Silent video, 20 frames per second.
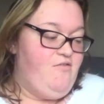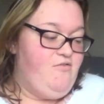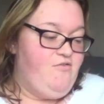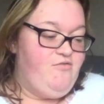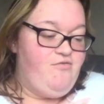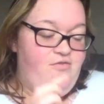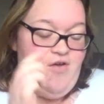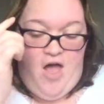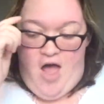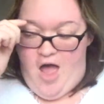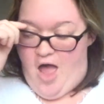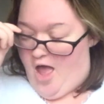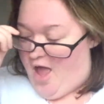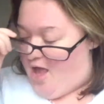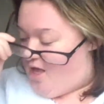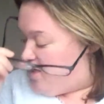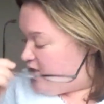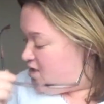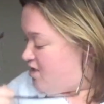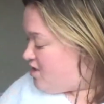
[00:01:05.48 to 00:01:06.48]

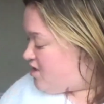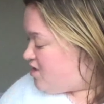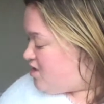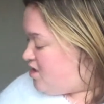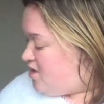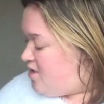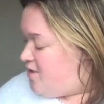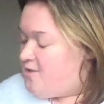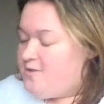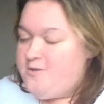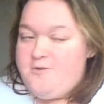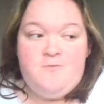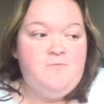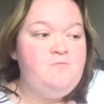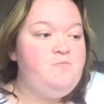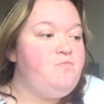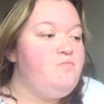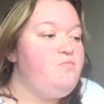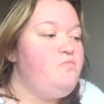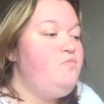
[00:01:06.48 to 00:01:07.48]
first,
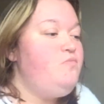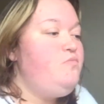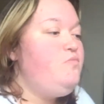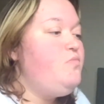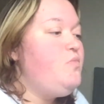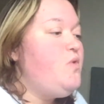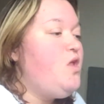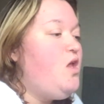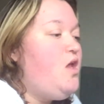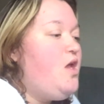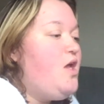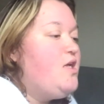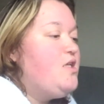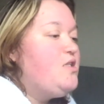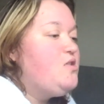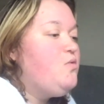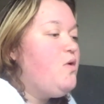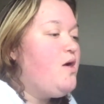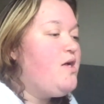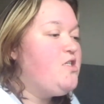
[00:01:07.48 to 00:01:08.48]

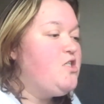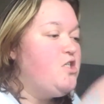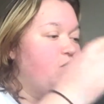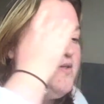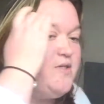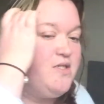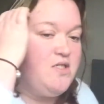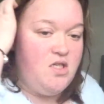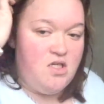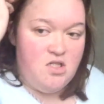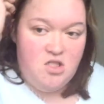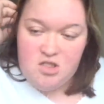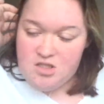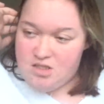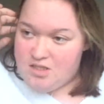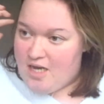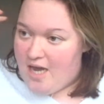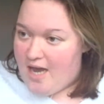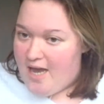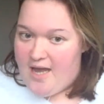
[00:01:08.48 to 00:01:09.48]
and what I do is I
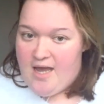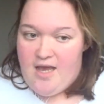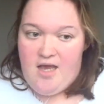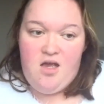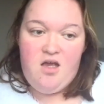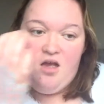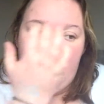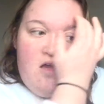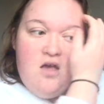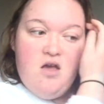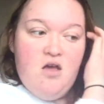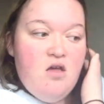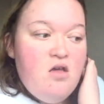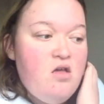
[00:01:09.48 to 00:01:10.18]
just take,